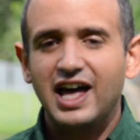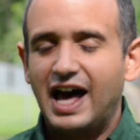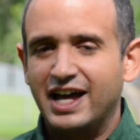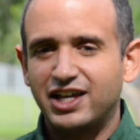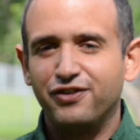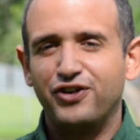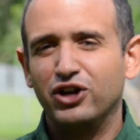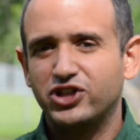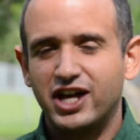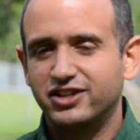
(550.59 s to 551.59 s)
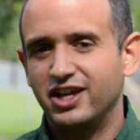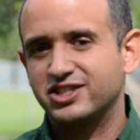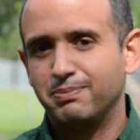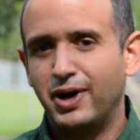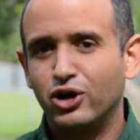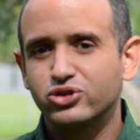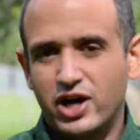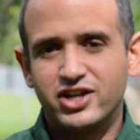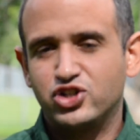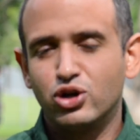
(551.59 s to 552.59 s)
and I found that it's about,
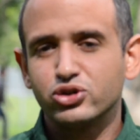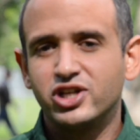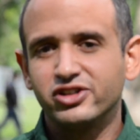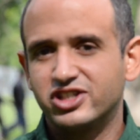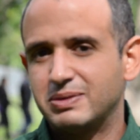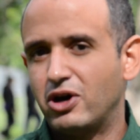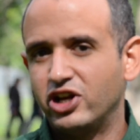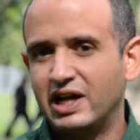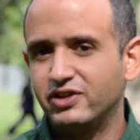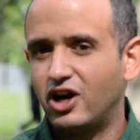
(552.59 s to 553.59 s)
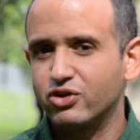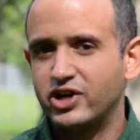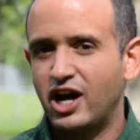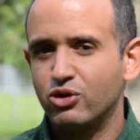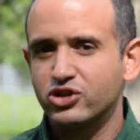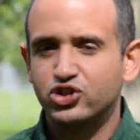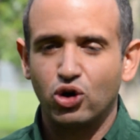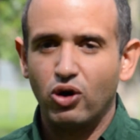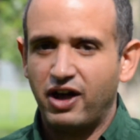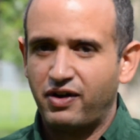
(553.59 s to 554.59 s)
at a 0 tilt, it's about 1100 hours.
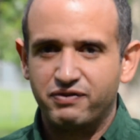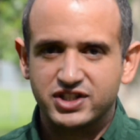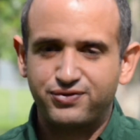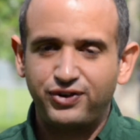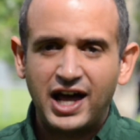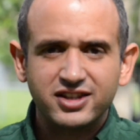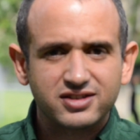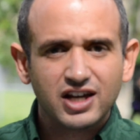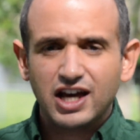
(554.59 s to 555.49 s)
So if it's flat,